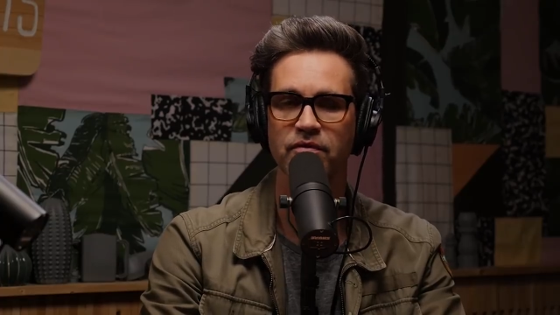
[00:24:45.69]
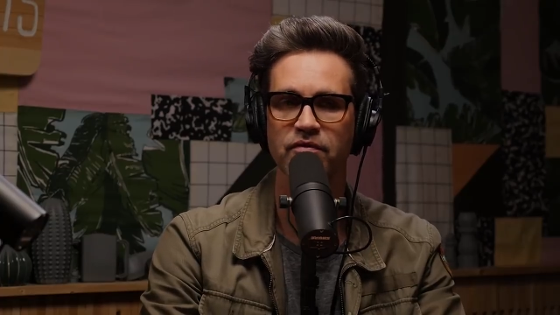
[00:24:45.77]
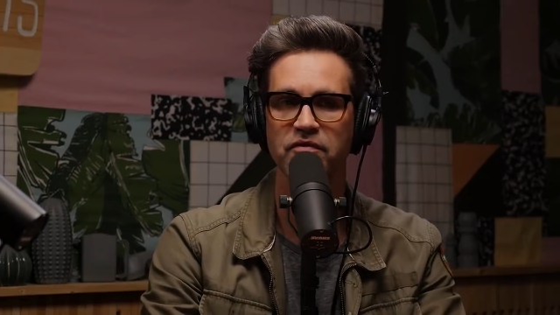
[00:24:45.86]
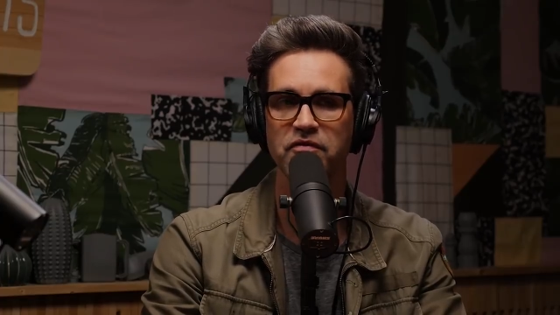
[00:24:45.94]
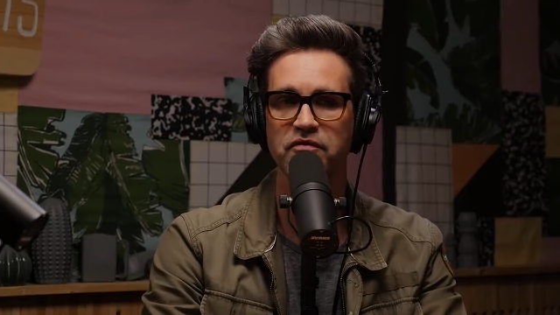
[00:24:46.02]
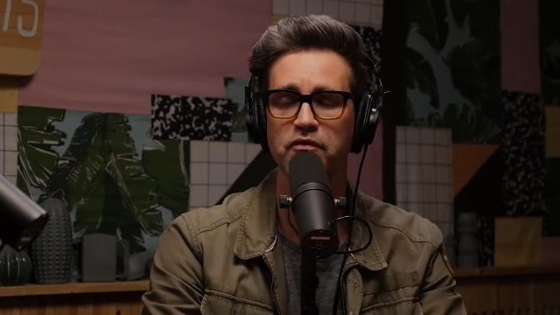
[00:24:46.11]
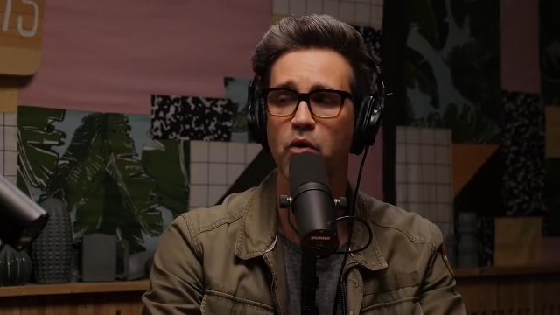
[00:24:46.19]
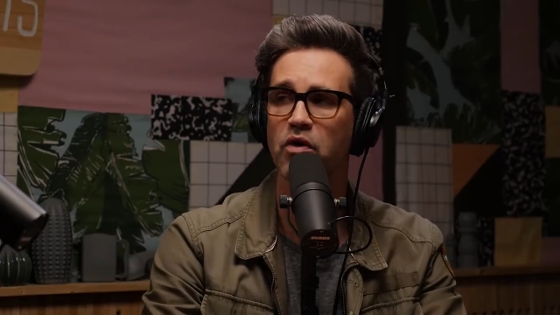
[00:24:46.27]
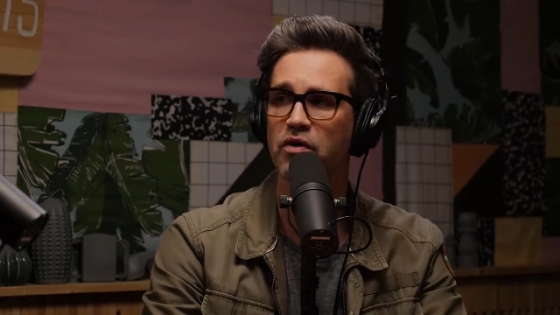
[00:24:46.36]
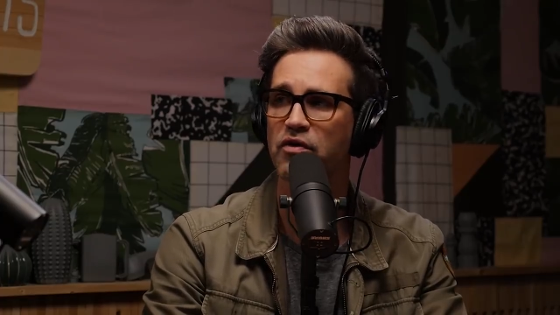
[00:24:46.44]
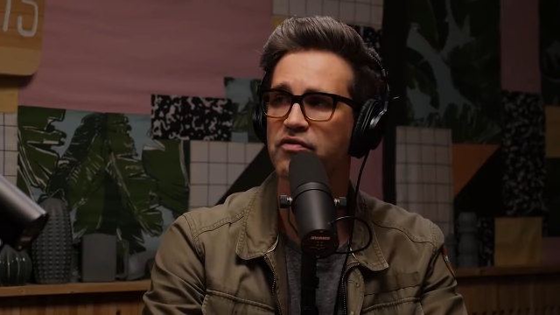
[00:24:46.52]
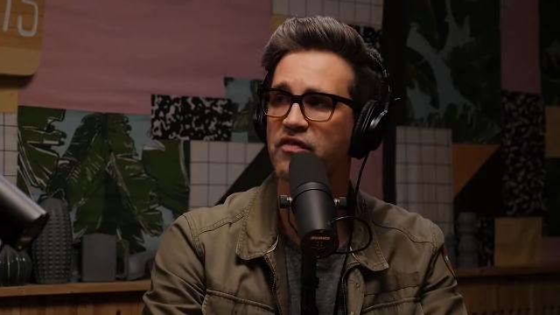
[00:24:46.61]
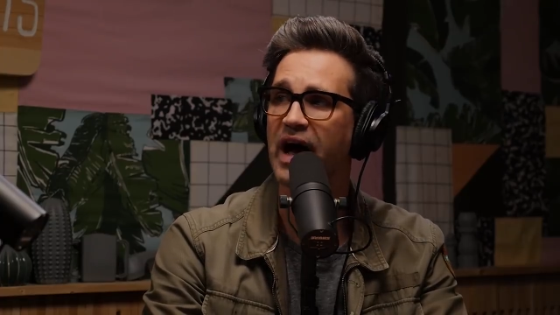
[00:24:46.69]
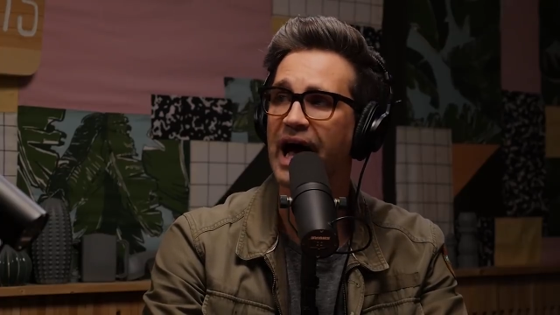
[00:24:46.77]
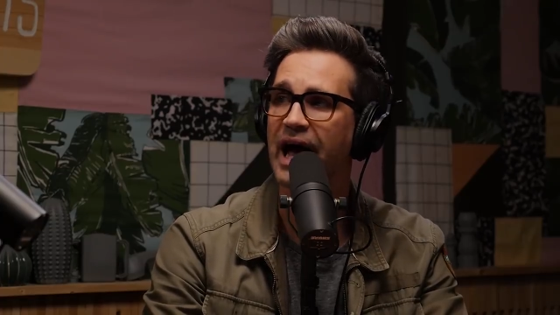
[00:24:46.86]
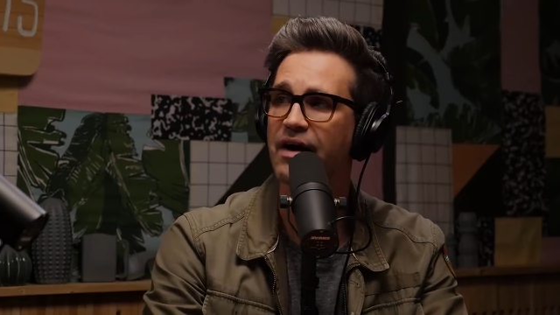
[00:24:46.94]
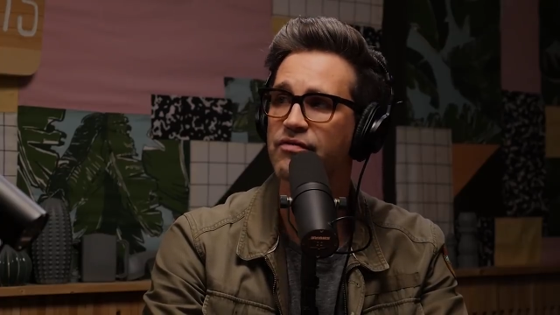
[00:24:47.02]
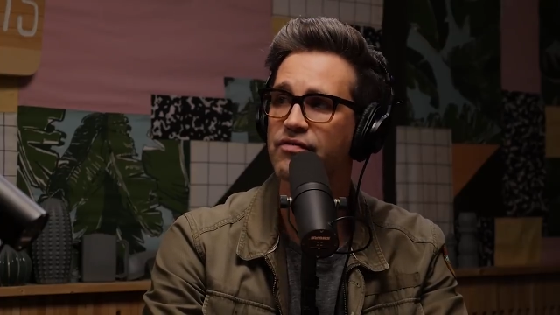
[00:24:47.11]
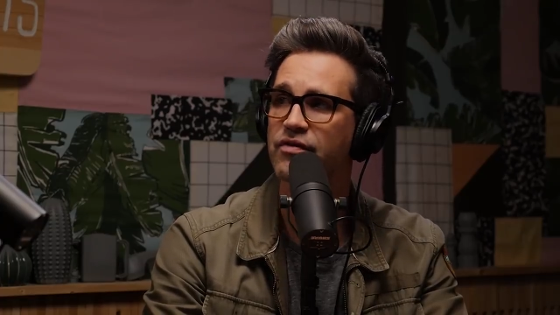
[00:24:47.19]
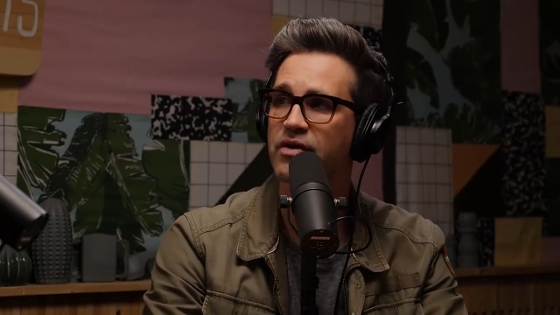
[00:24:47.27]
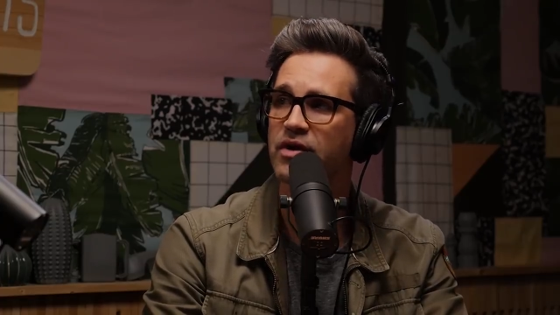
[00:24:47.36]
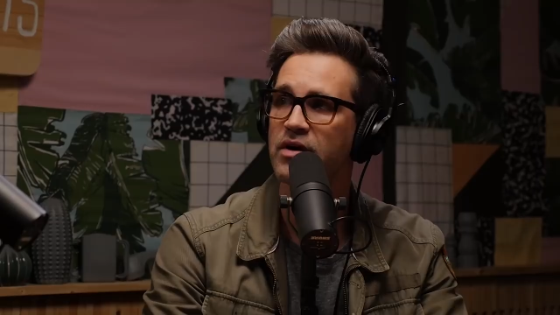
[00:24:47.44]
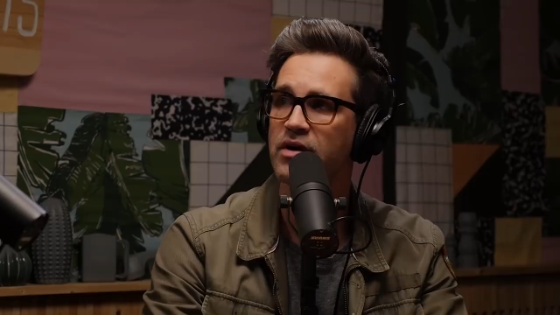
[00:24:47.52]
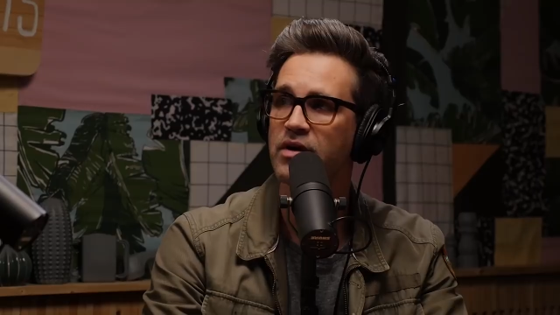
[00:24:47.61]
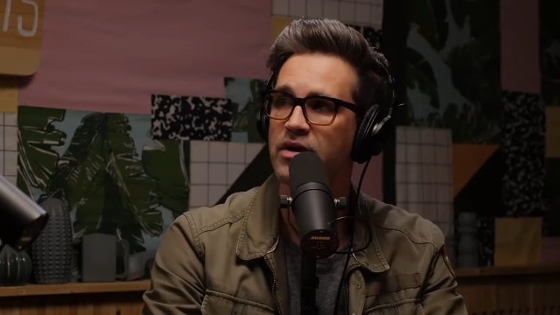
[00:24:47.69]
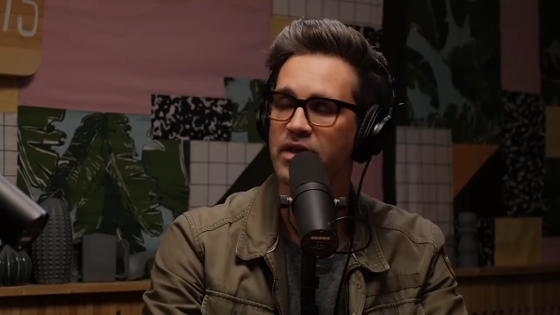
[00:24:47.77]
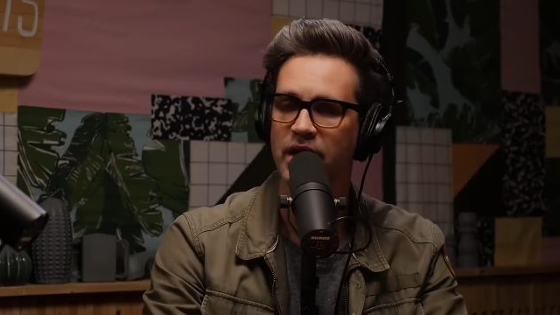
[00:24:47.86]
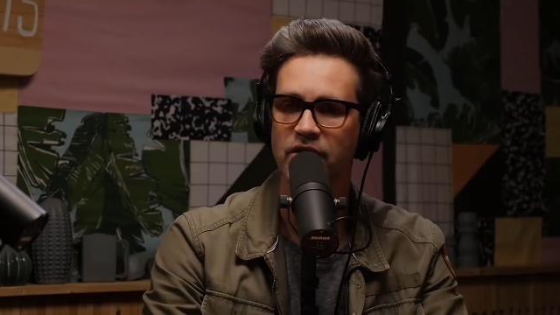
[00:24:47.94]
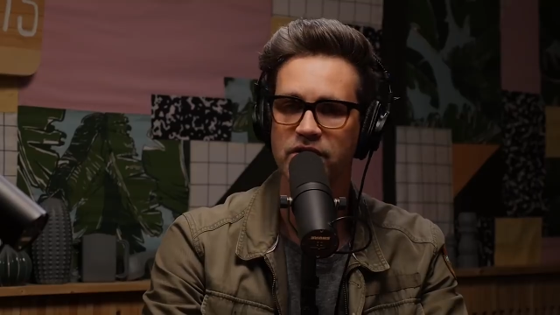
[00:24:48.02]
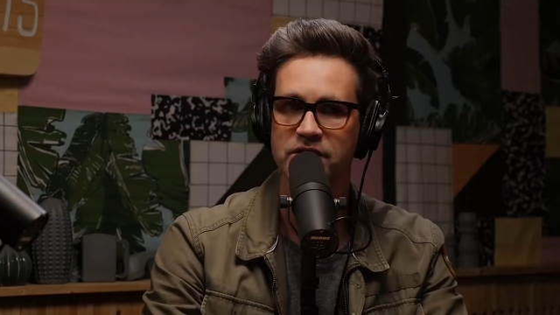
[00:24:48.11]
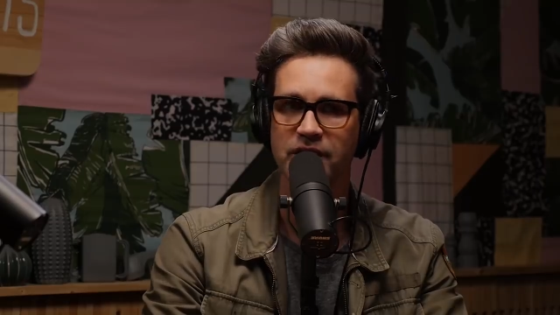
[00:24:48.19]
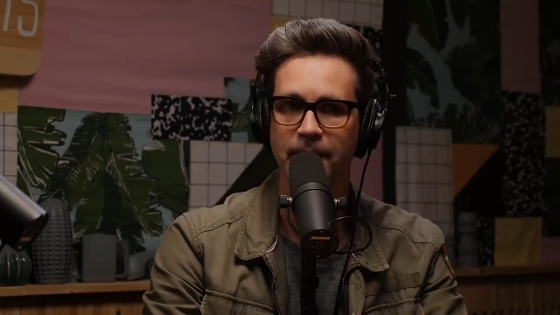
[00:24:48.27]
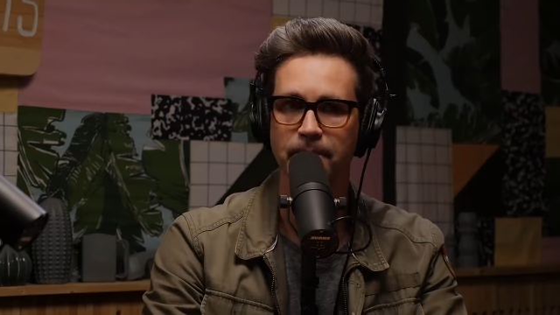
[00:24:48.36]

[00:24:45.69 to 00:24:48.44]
four or five that are just four